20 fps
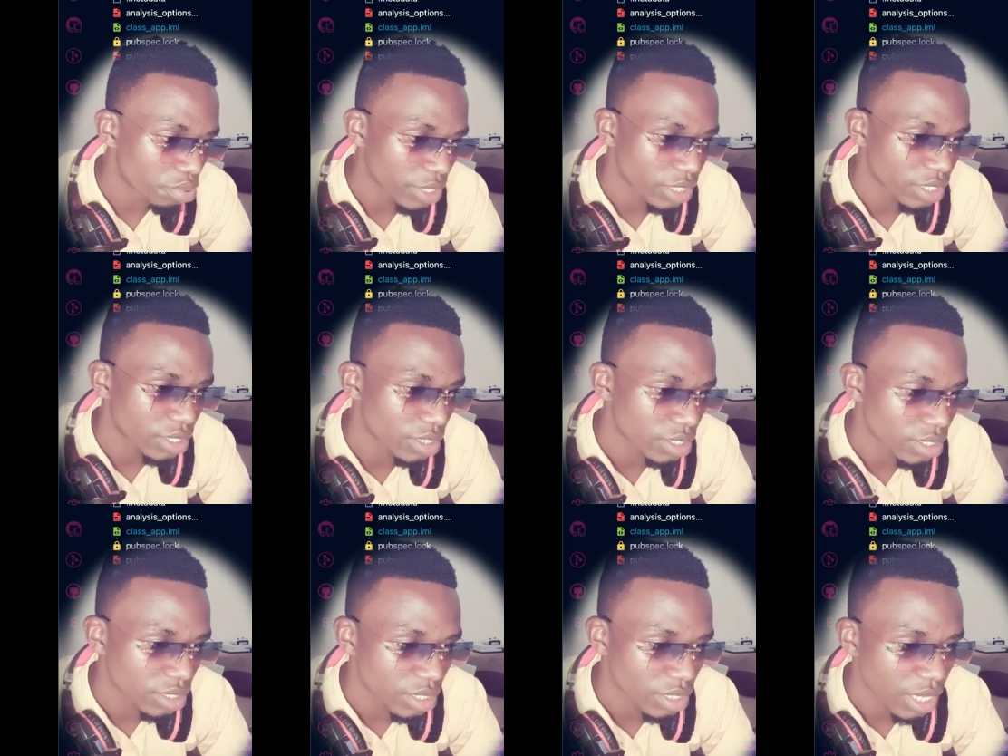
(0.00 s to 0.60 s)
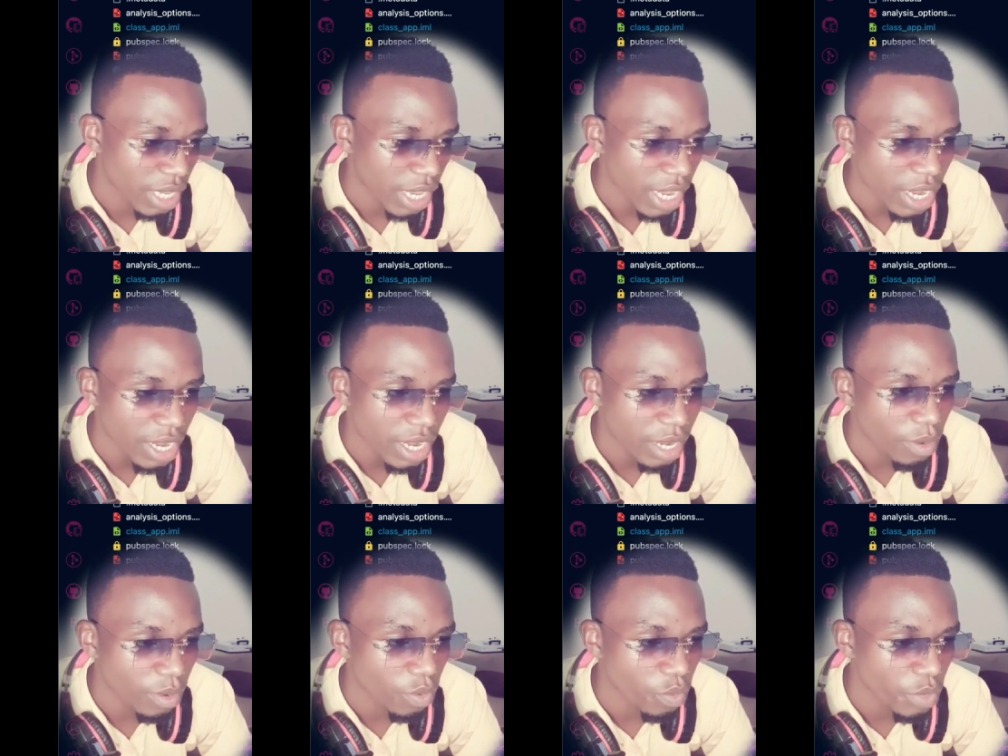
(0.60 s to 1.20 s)
press
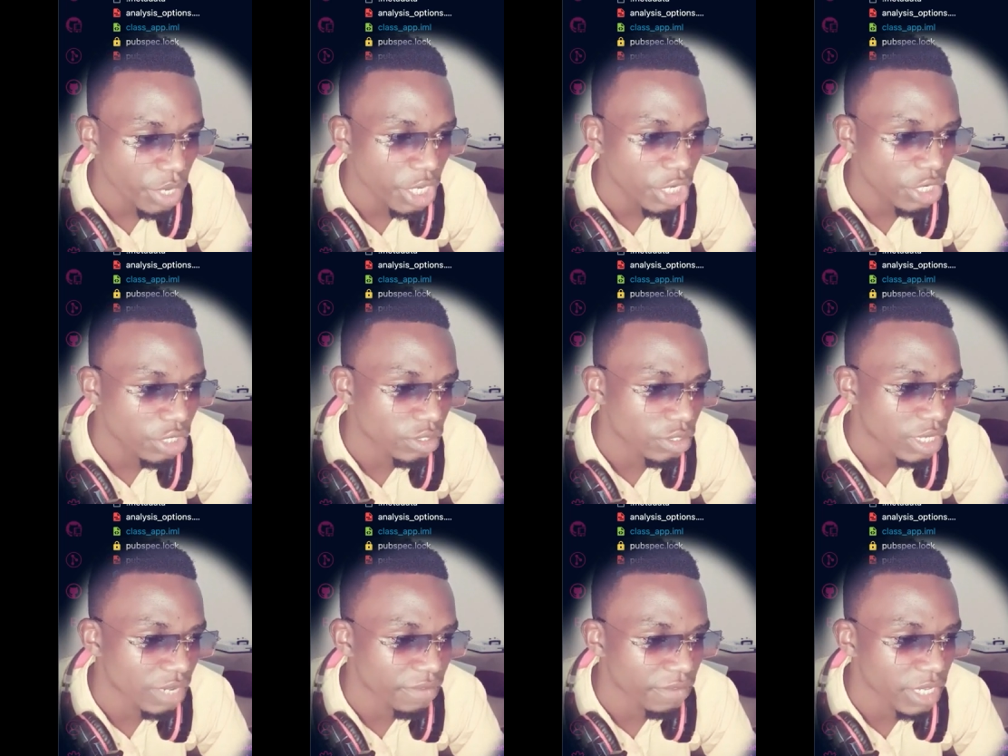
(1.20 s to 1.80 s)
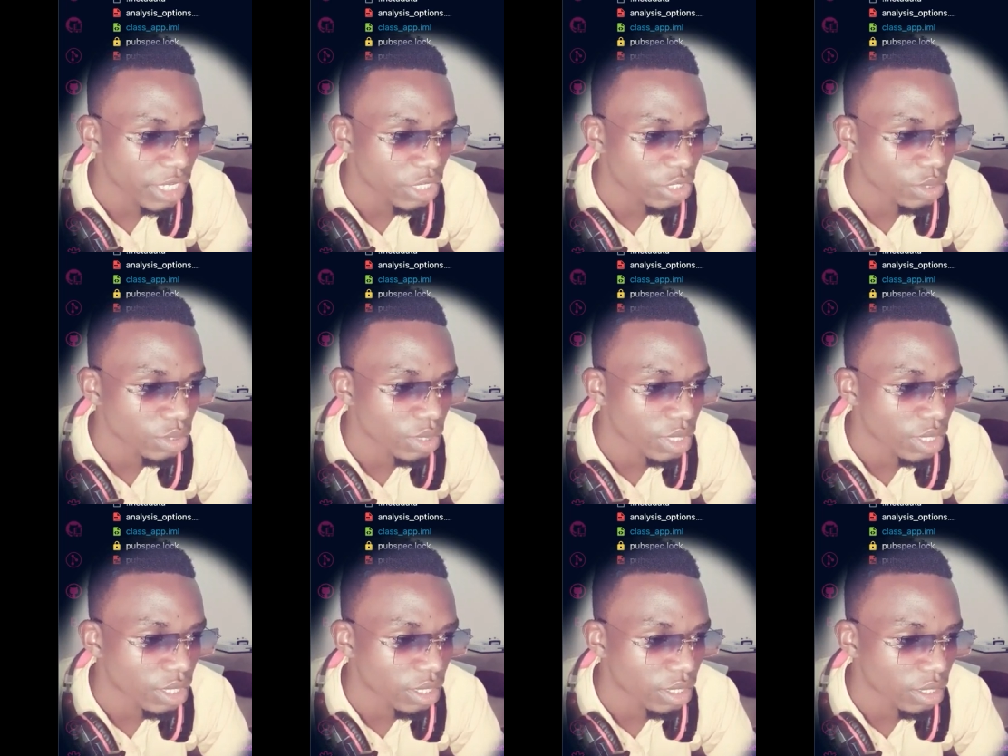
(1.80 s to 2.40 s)
here, we need to navigate
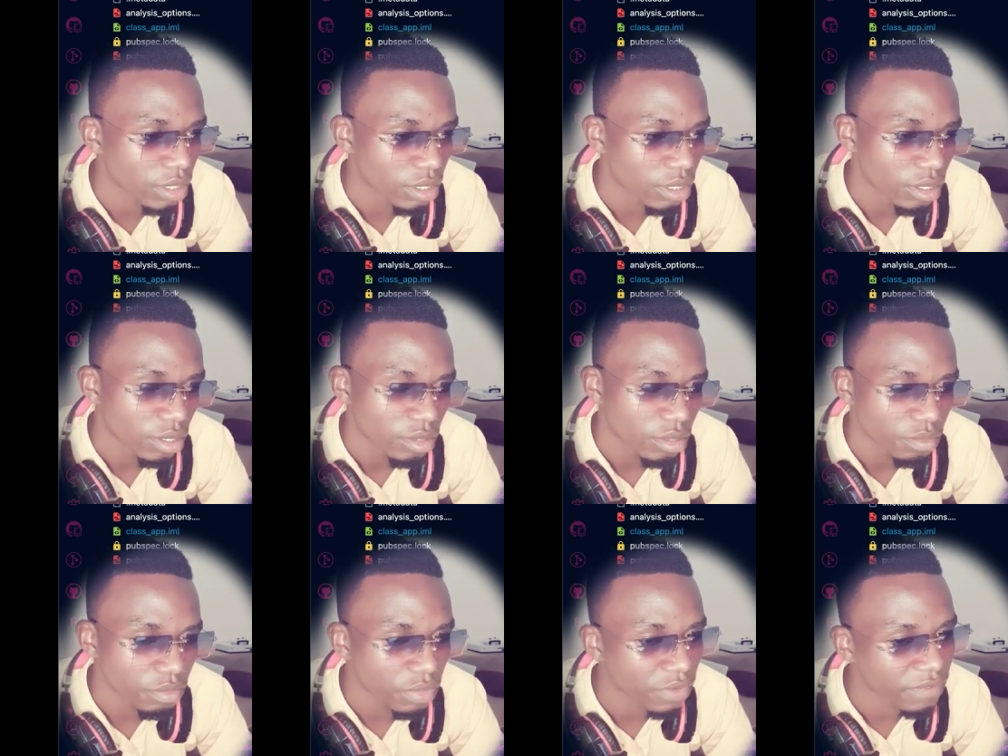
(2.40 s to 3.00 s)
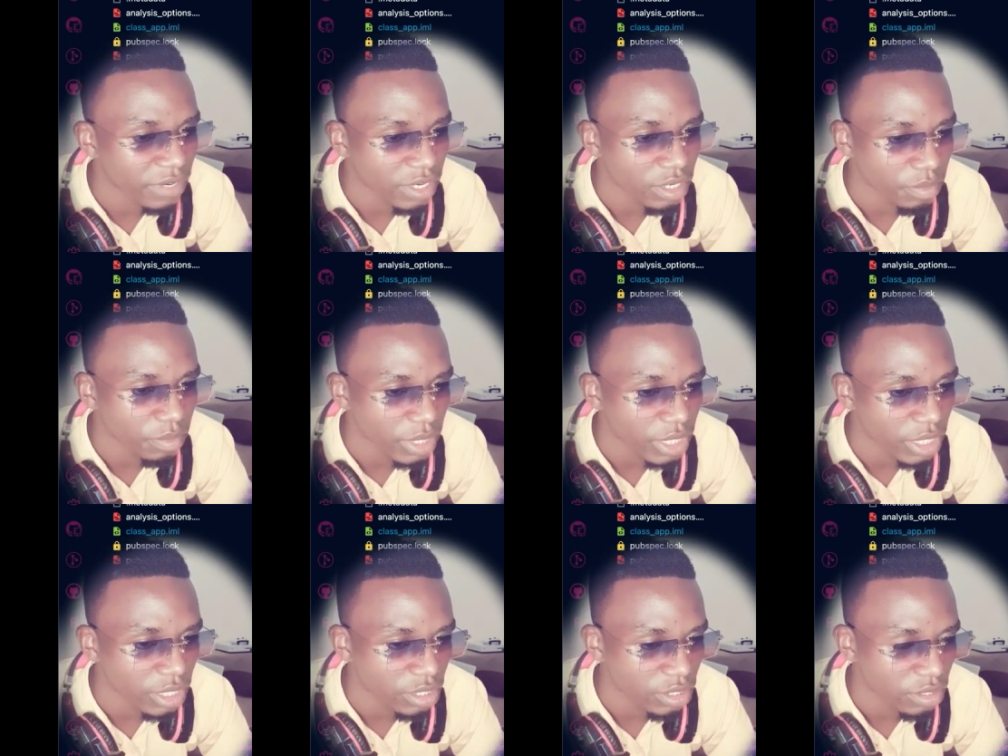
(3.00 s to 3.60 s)
to the profile
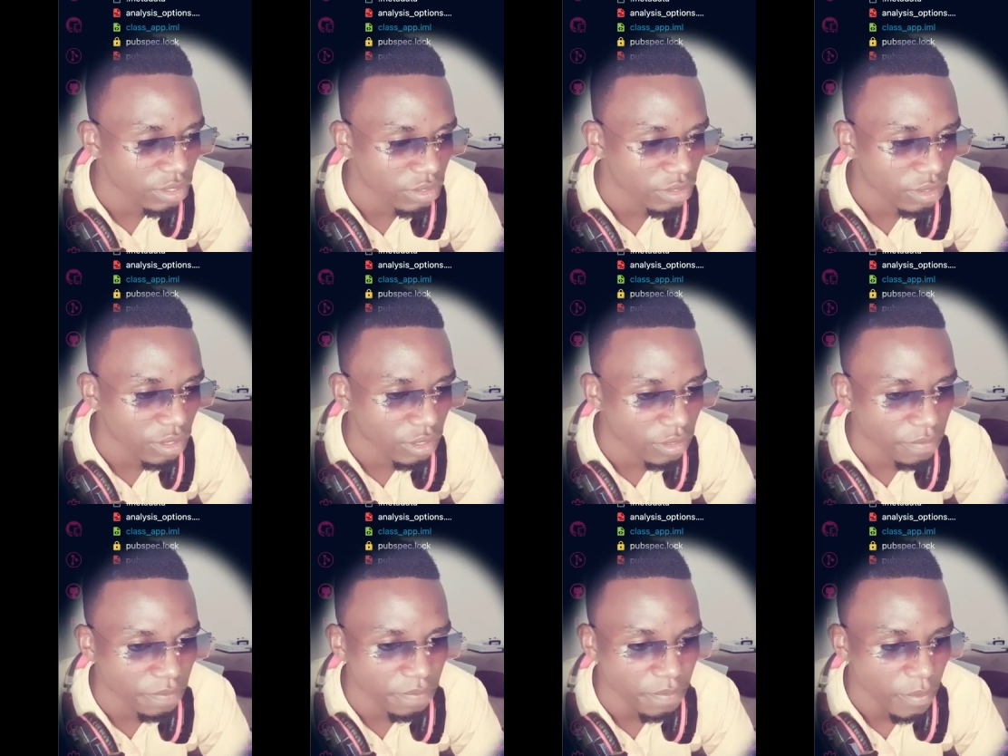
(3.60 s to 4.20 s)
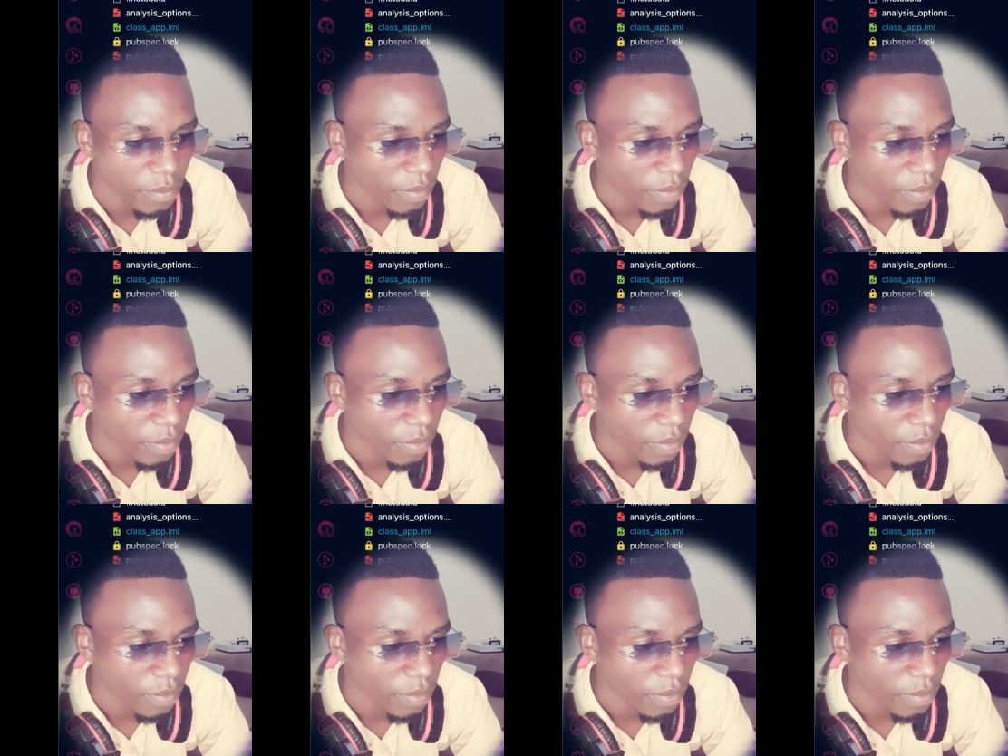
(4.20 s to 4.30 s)
page. Yeah.